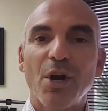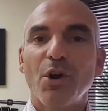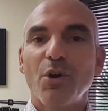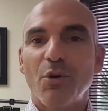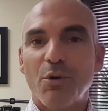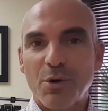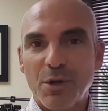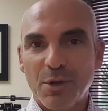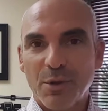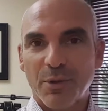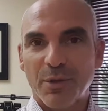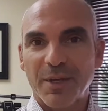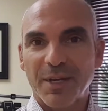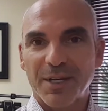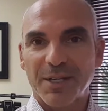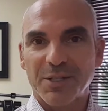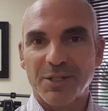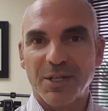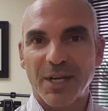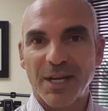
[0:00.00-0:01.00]
Who do you
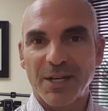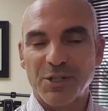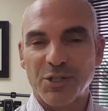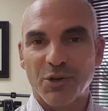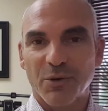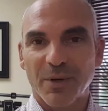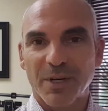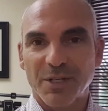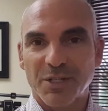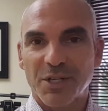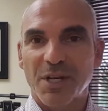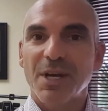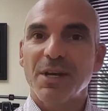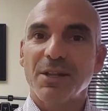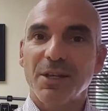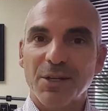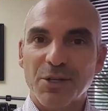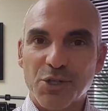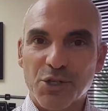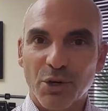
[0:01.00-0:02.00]
think is dangerous?
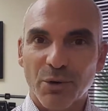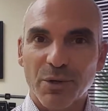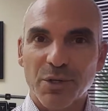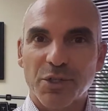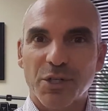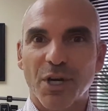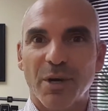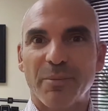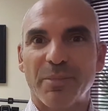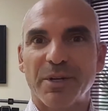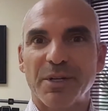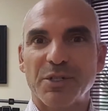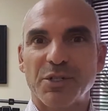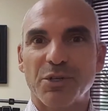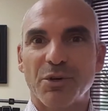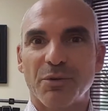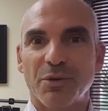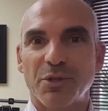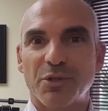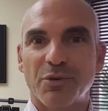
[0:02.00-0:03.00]
The insurance companies
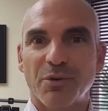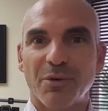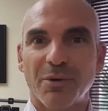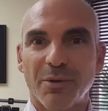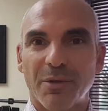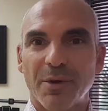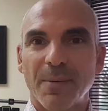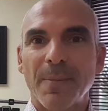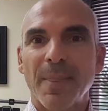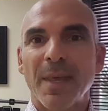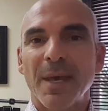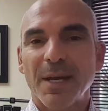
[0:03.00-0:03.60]
know the truth.